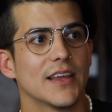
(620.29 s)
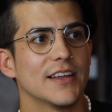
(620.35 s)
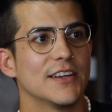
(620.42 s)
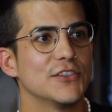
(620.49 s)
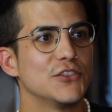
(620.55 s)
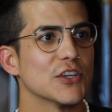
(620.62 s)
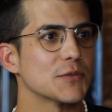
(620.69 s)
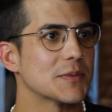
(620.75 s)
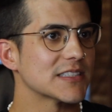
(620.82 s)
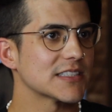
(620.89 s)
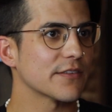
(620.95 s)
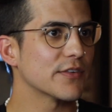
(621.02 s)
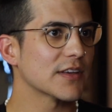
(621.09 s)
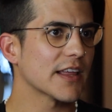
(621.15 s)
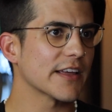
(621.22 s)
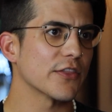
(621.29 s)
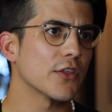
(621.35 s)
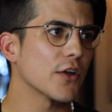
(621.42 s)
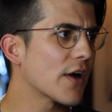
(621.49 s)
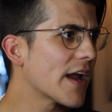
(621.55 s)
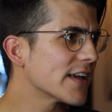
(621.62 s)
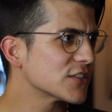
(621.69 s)
just because I feel like
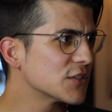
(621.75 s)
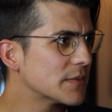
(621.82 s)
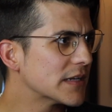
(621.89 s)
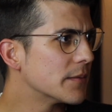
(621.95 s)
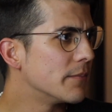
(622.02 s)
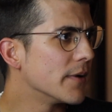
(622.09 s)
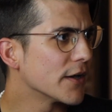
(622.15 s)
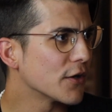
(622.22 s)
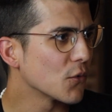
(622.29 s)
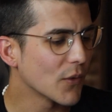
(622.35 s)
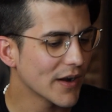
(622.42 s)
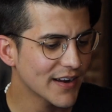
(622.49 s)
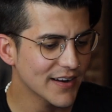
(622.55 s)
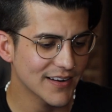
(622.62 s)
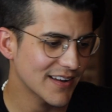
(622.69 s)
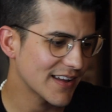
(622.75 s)
there has to be a better way,